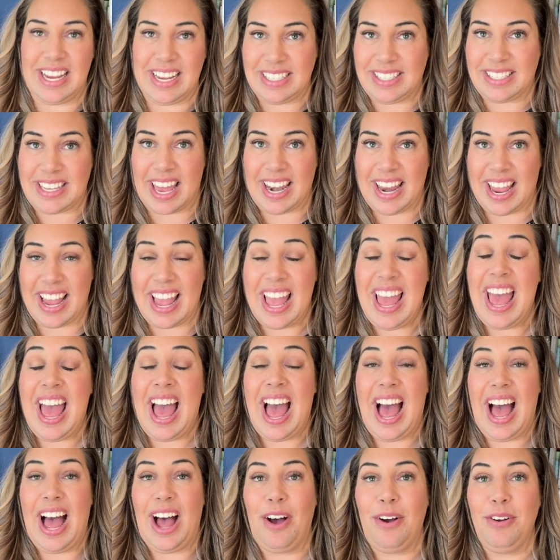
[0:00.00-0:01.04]
setting.
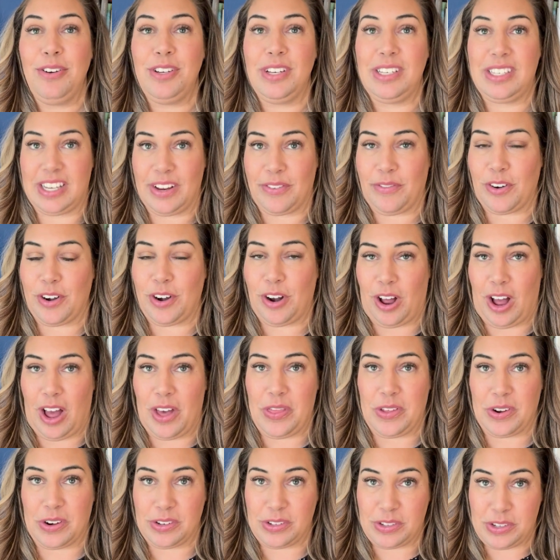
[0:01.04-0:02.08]
How do different
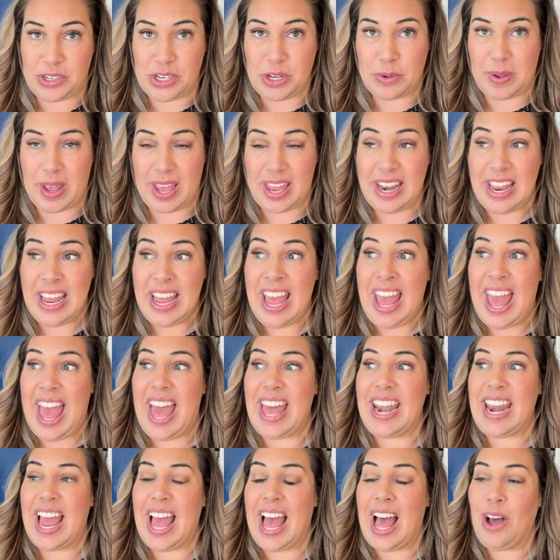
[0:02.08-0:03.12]
authors do it?
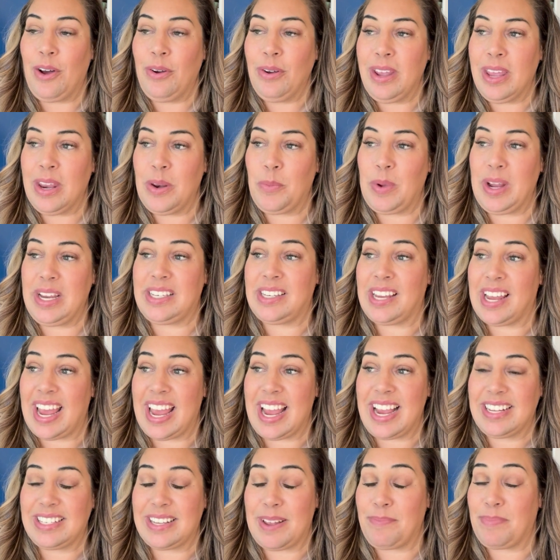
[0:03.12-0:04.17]
And how can we
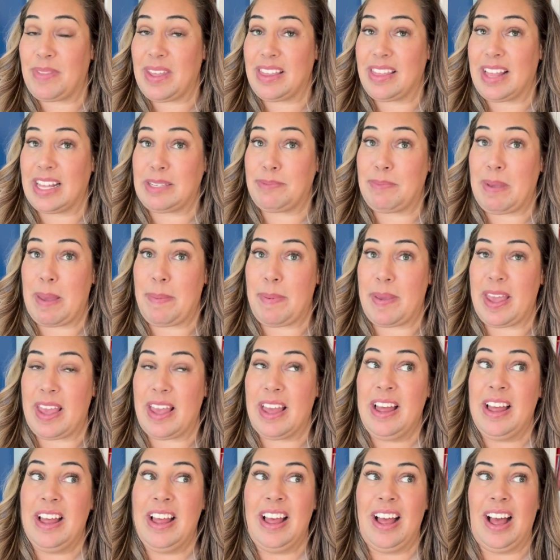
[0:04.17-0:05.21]
take something that's
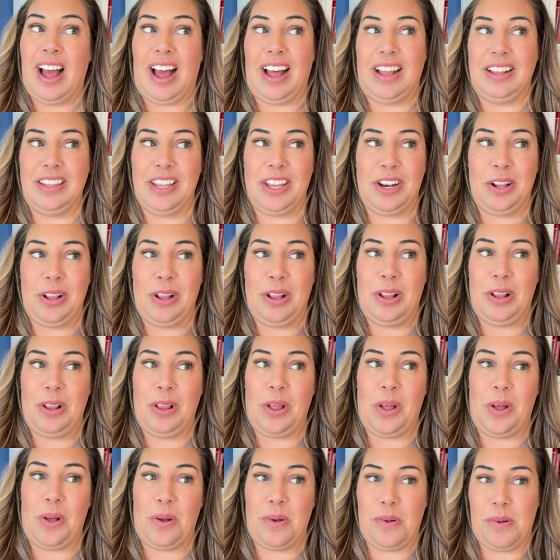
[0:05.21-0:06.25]
maybe a
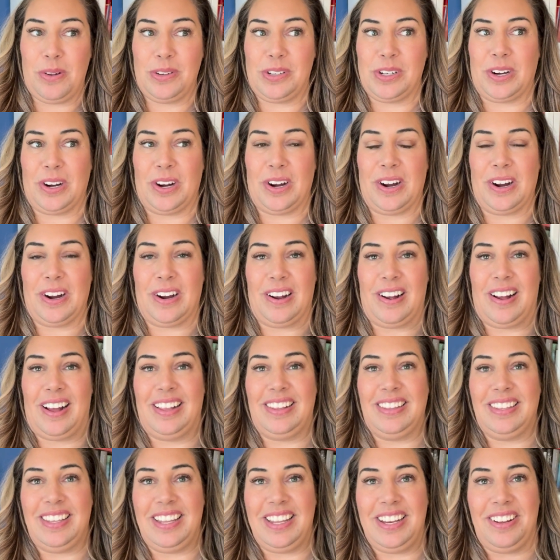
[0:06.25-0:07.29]
little older,
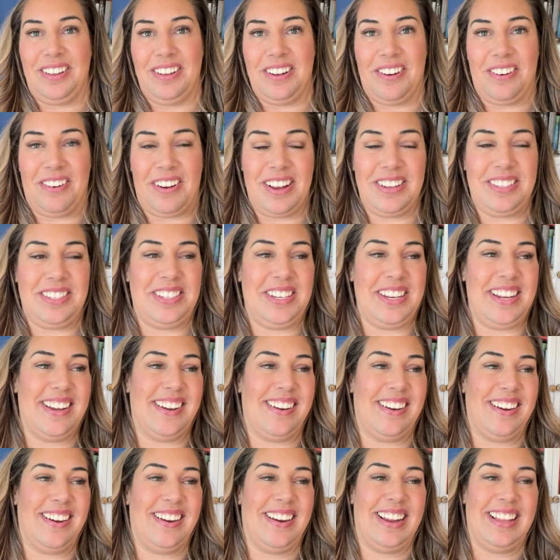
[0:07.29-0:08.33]
a little
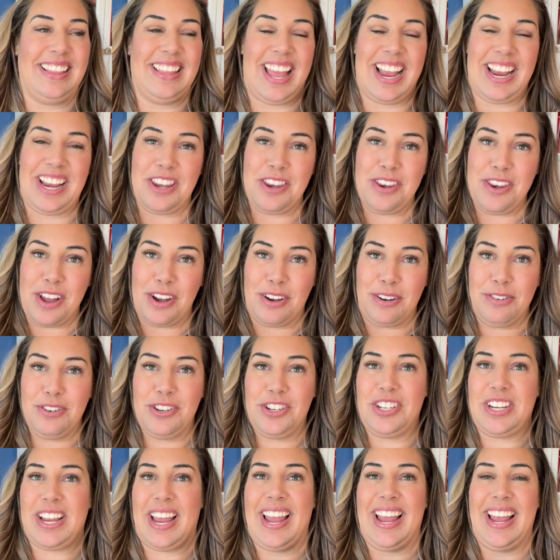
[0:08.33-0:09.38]
crustier, and like no
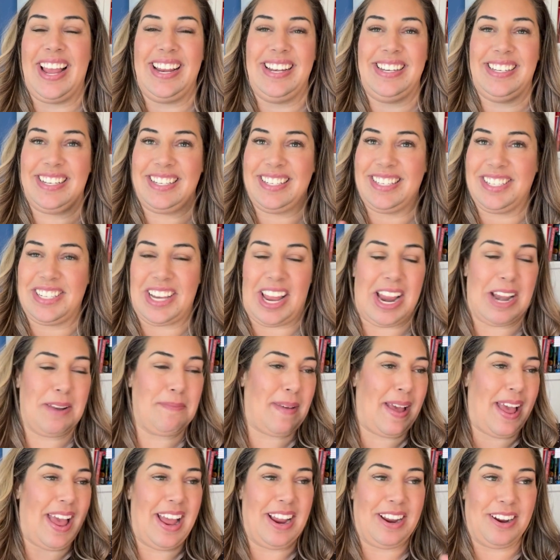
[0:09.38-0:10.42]
shade to
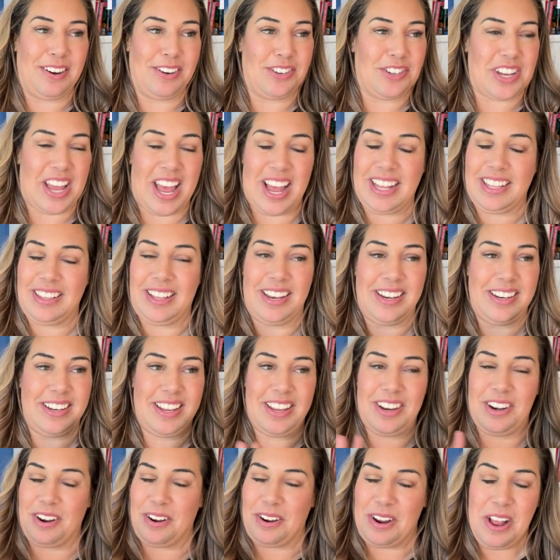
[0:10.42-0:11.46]
Steinbeck or Jack
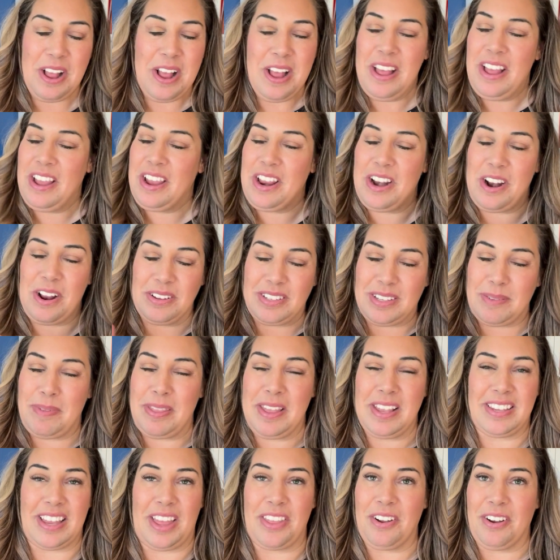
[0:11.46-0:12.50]
London or, some of
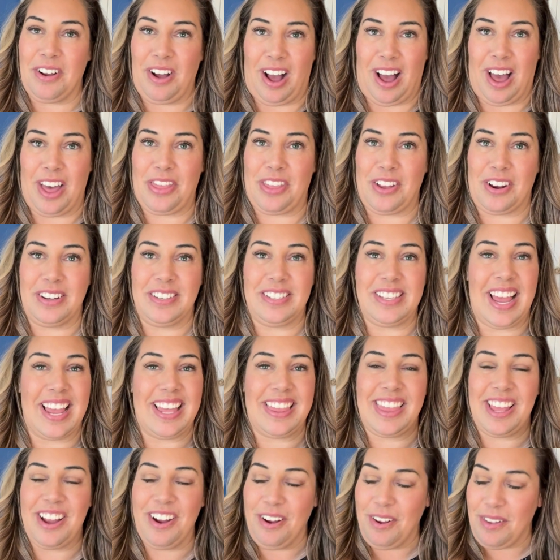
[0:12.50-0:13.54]
these other authors,
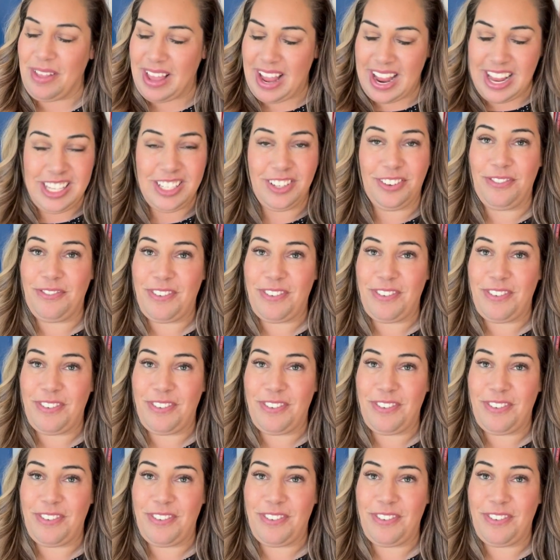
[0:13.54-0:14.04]
it's